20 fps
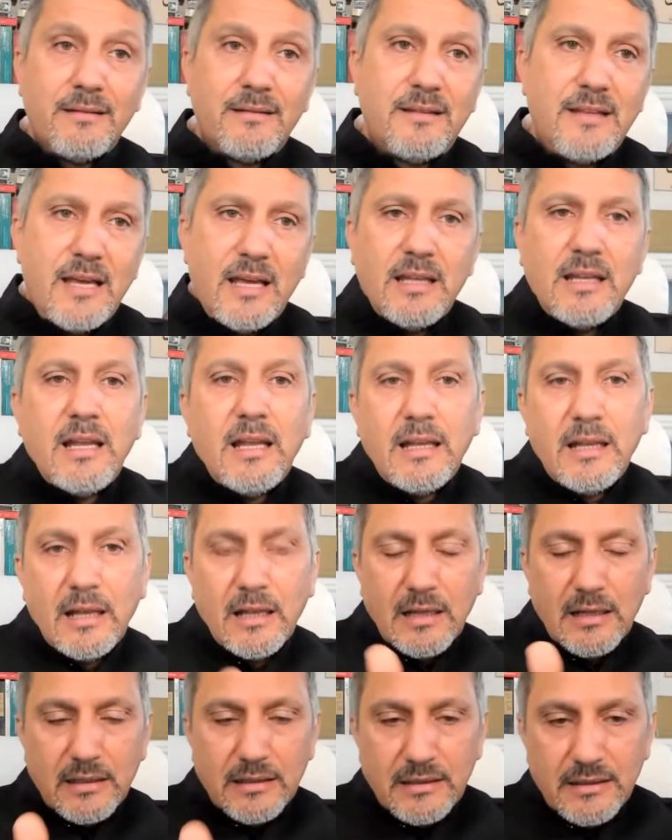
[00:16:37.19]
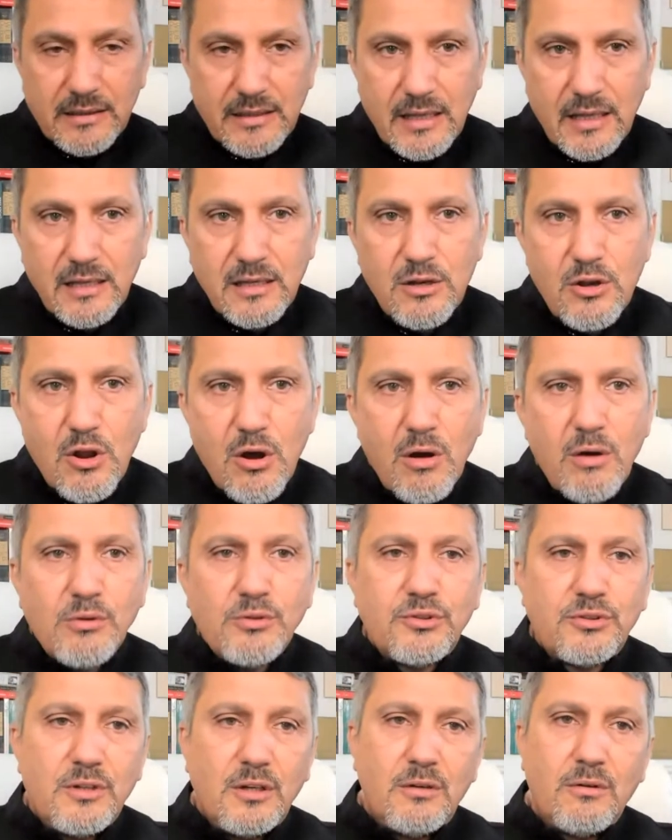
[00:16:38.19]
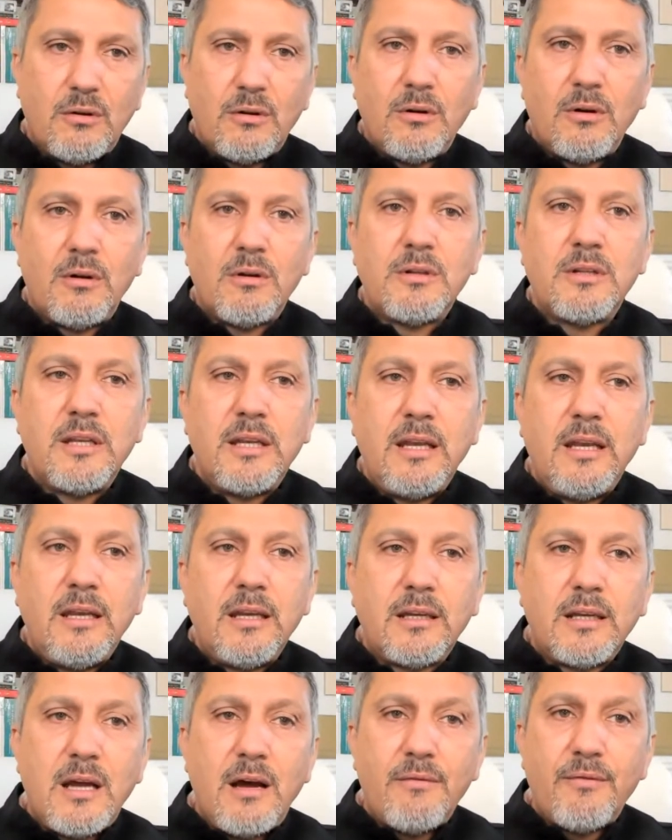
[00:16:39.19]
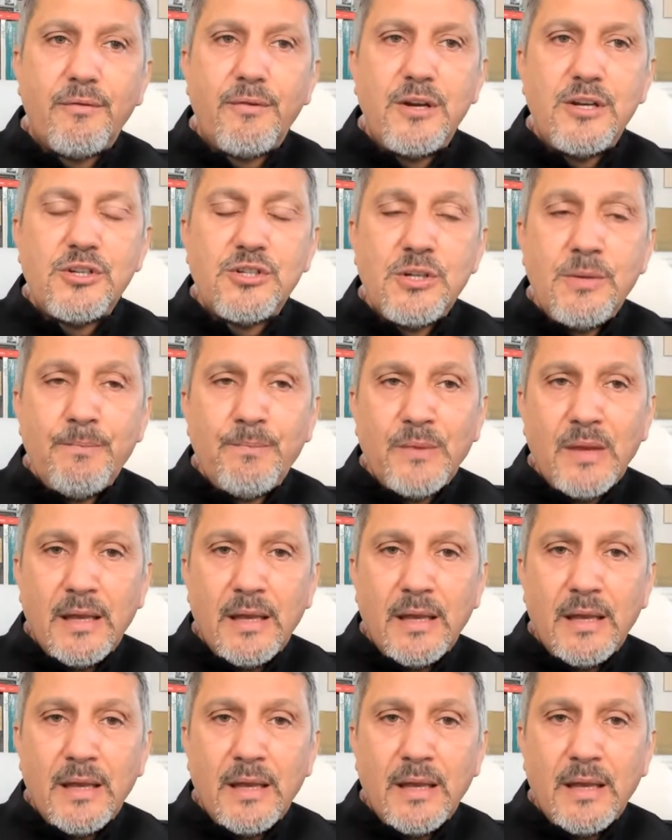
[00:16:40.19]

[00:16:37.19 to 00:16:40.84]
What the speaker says: Then the notion or the coverage